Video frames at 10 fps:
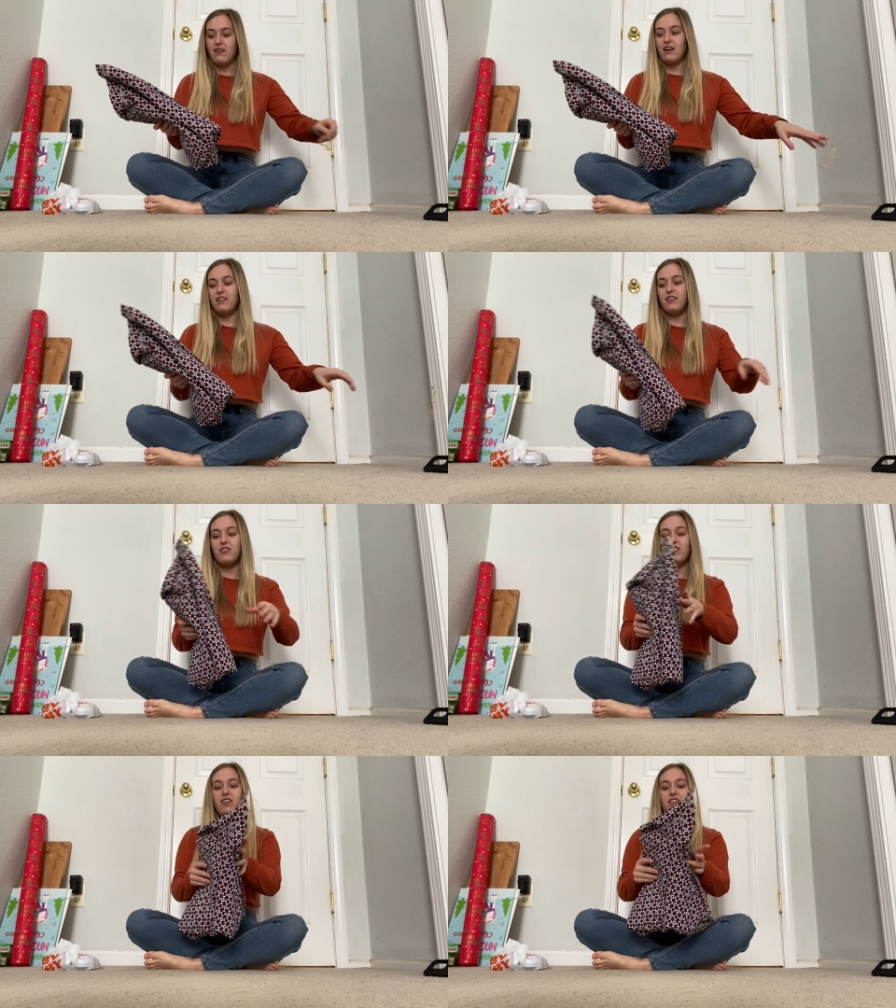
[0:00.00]
I
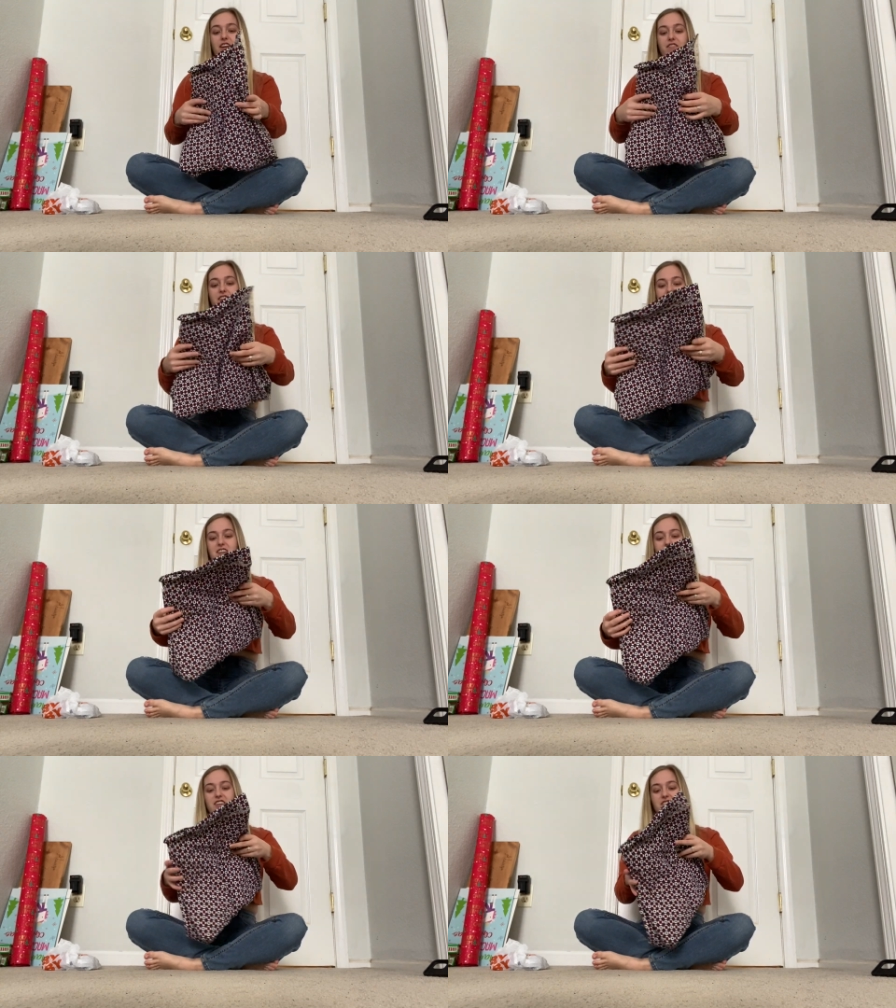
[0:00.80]
literally love this. I
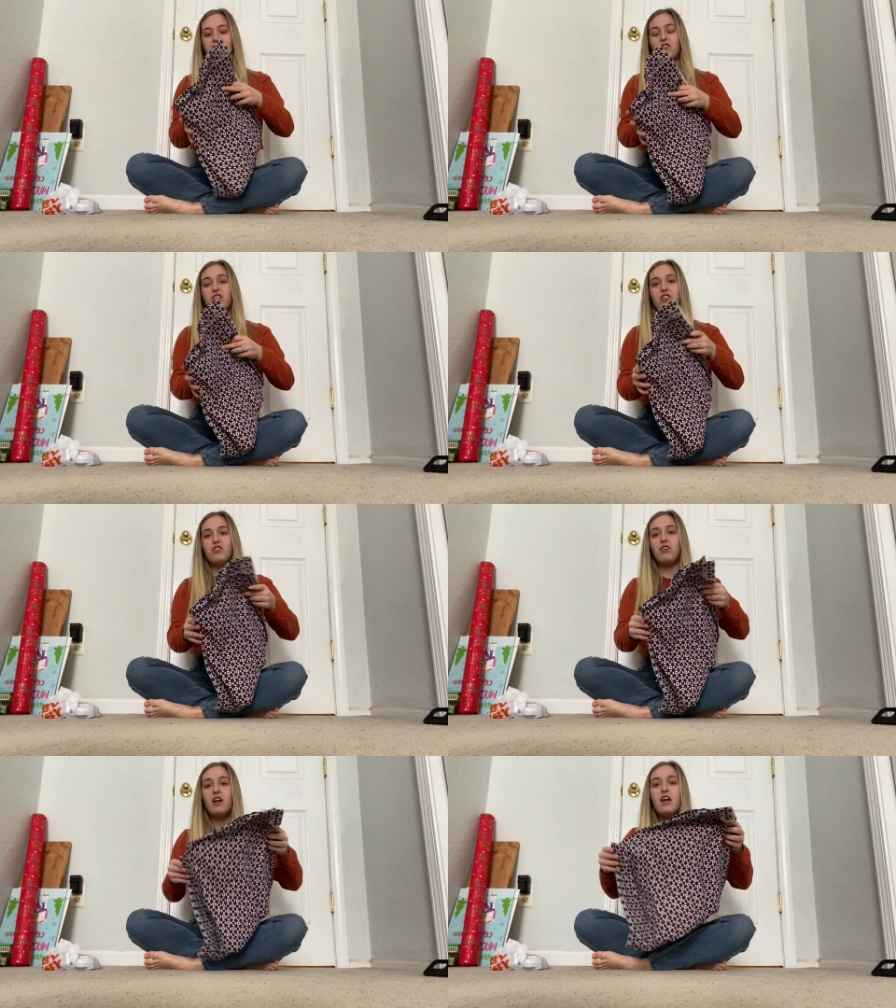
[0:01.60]
think it's so
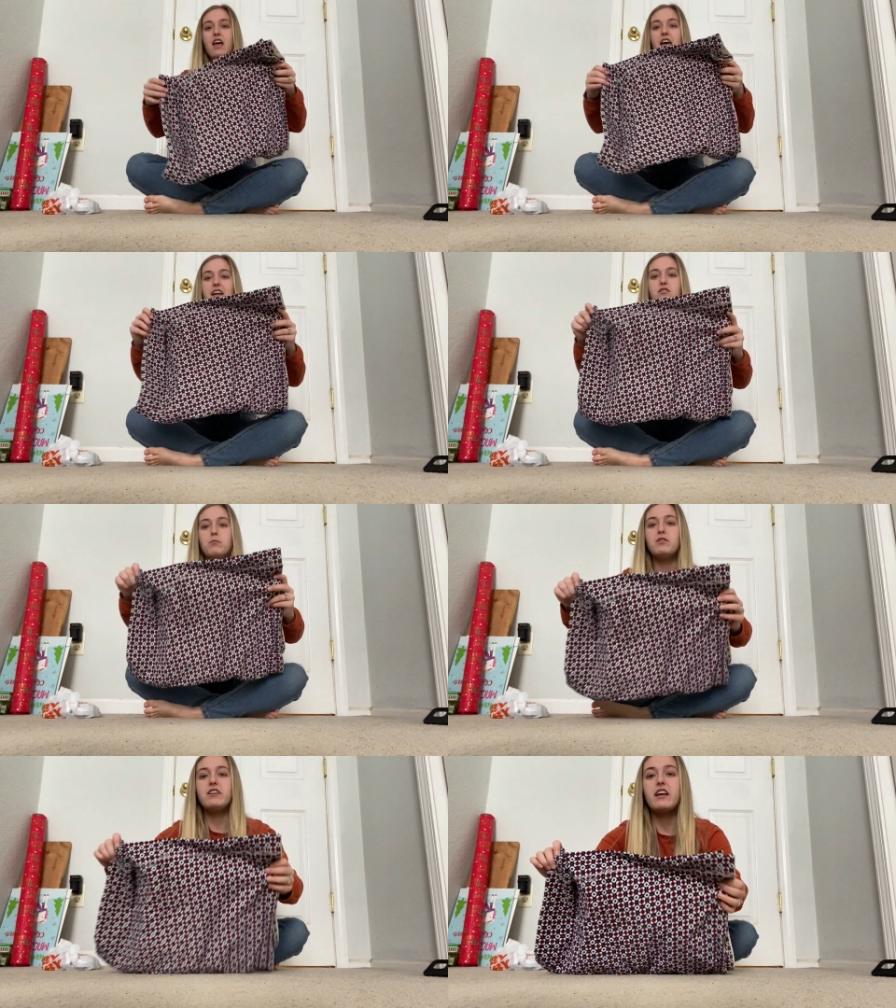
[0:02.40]
cute. It's
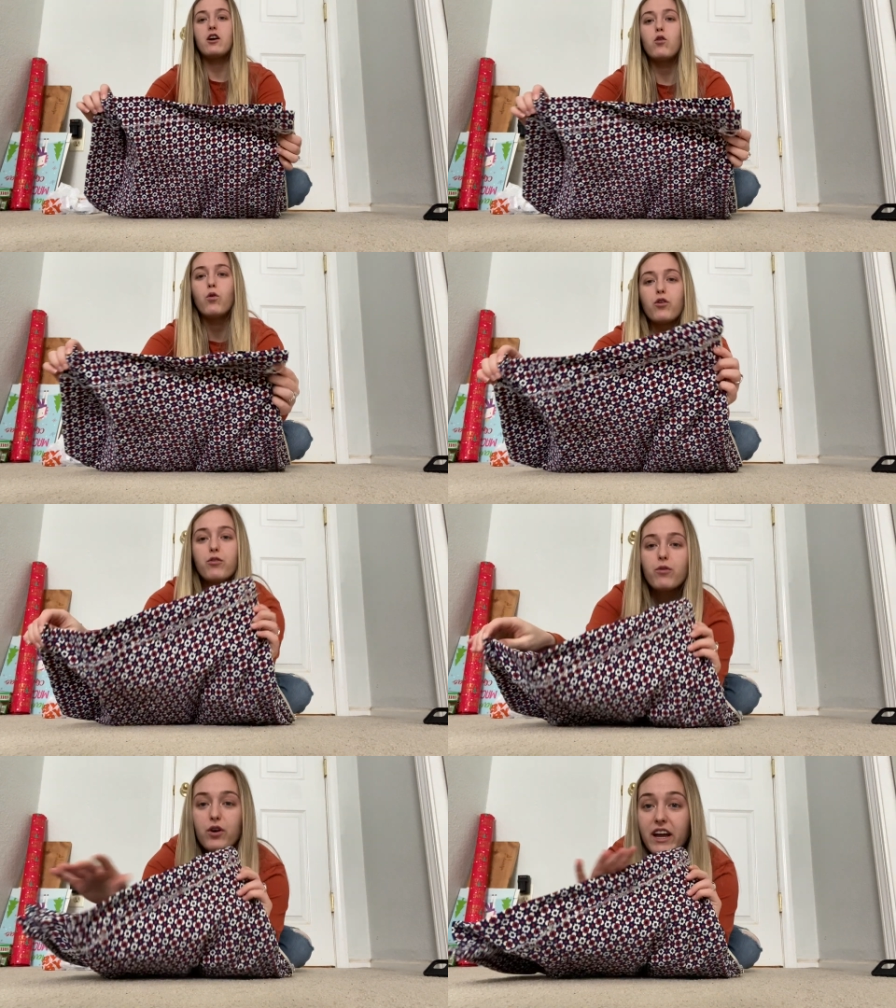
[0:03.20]
almost like a
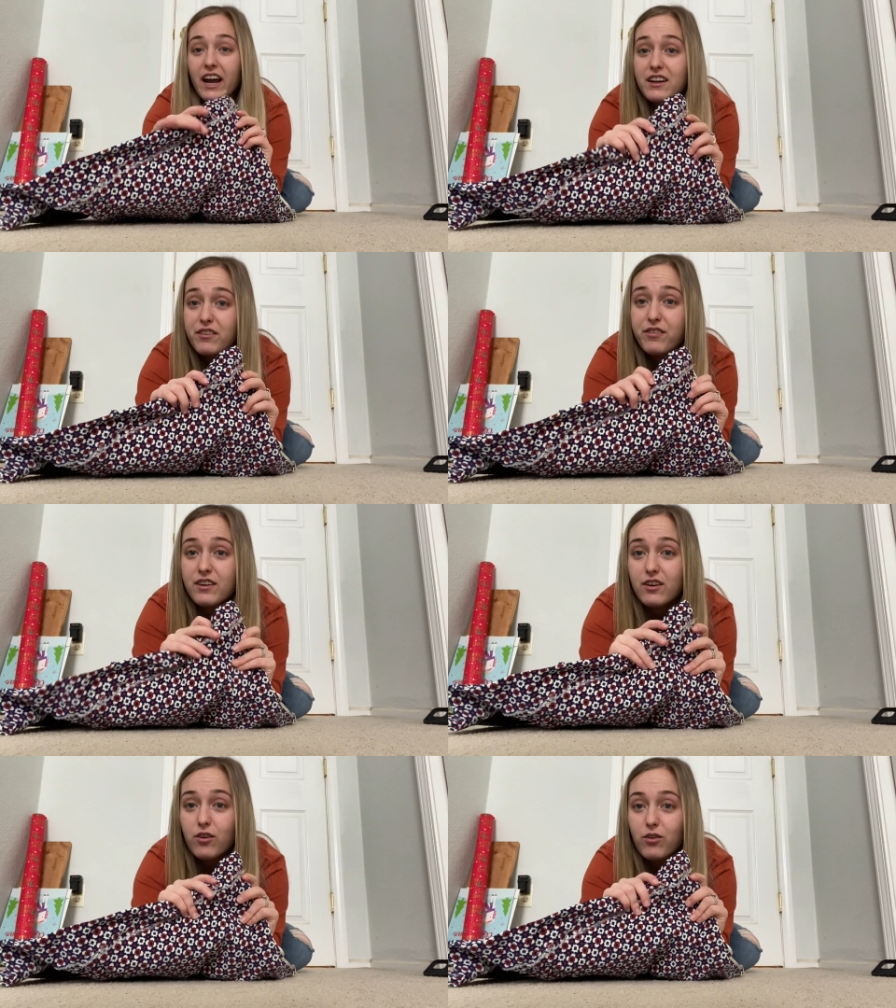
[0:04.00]
corduroy kind of
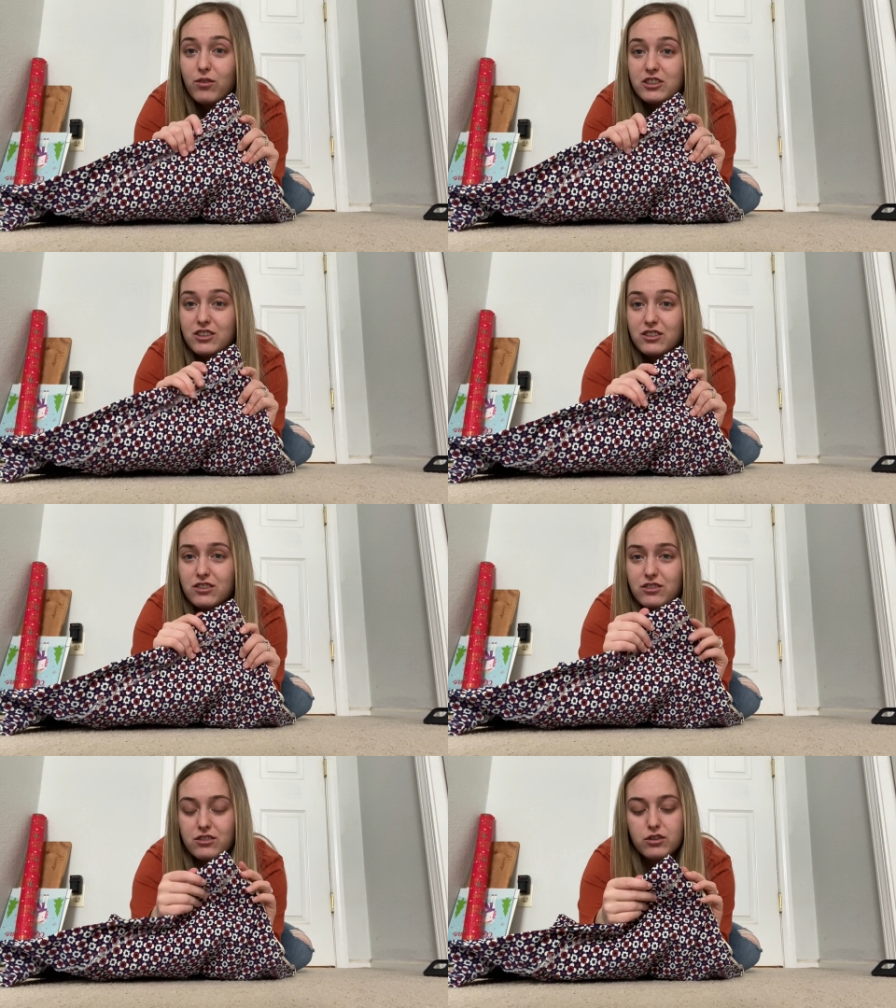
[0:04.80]
feel, which is
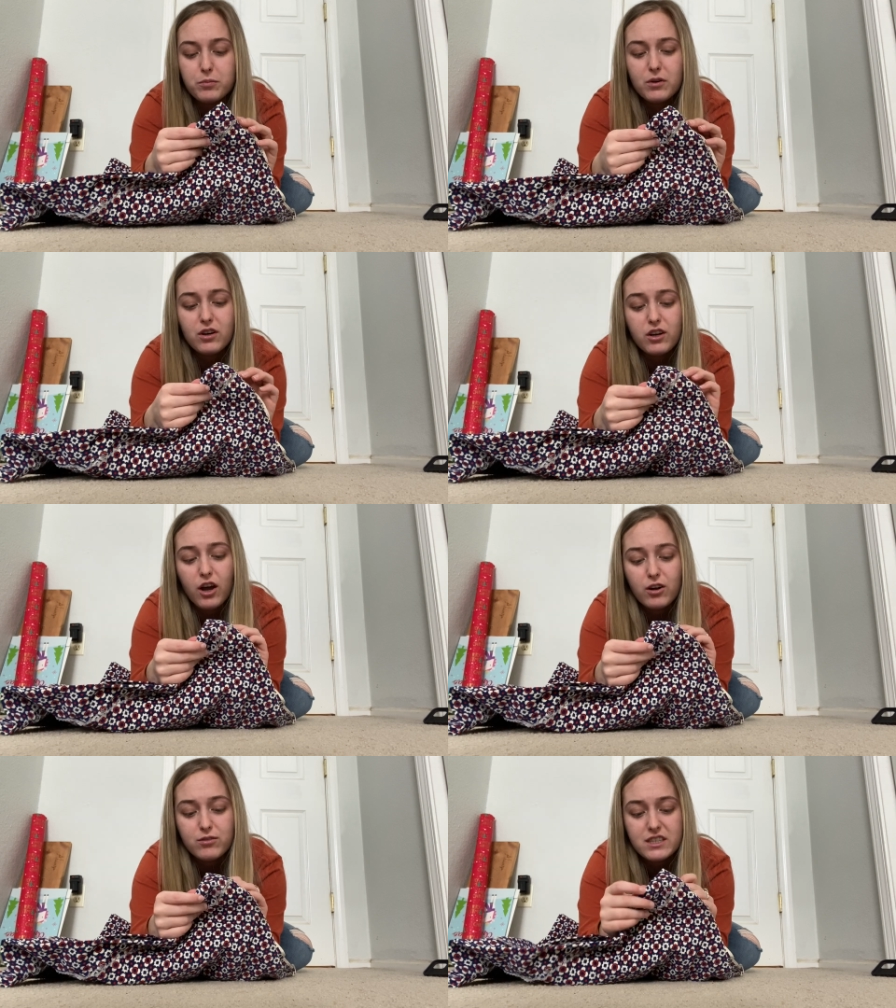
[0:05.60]
super
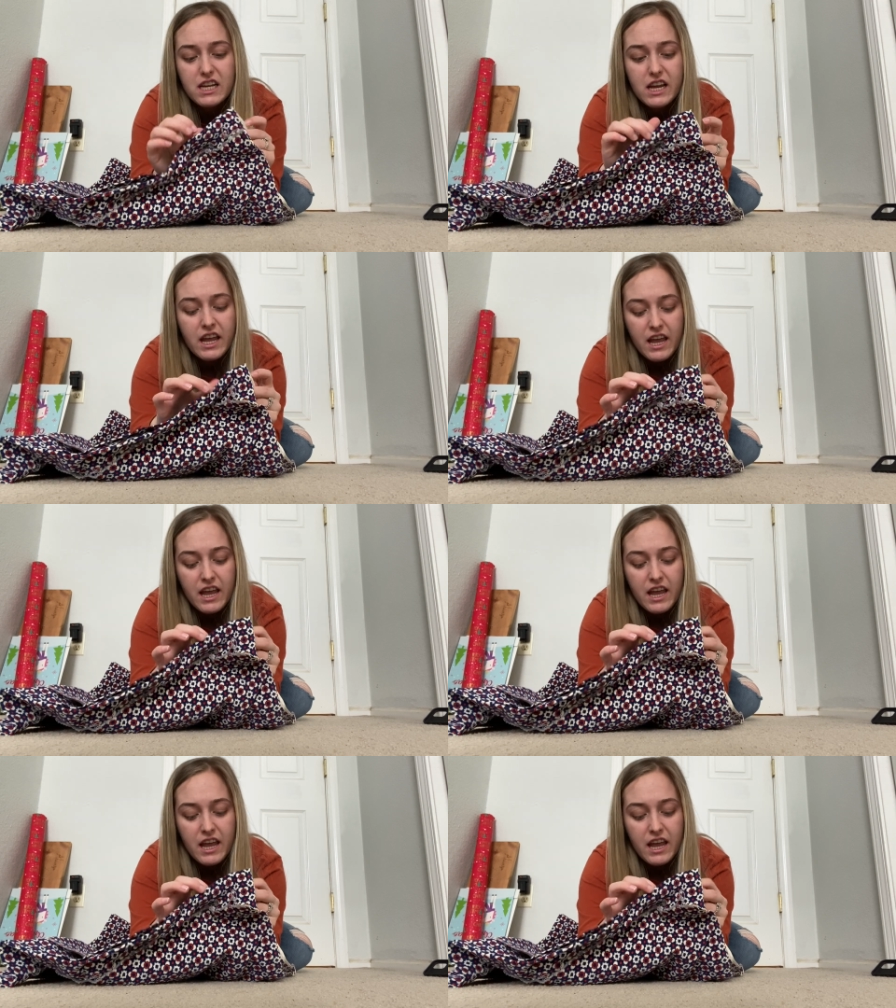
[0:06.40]
cozy,